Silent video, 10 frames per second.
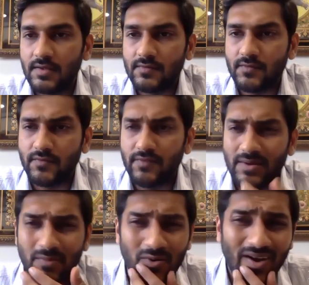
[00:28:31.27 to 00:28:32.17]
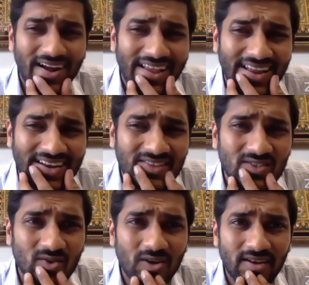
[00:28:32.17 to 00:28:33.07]
Will providing an
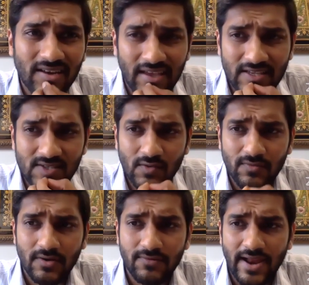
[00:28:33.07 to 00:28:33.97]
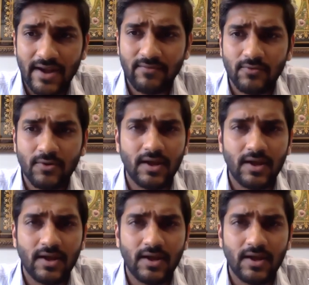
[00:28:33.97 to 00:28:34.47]
insole in case of a flat foot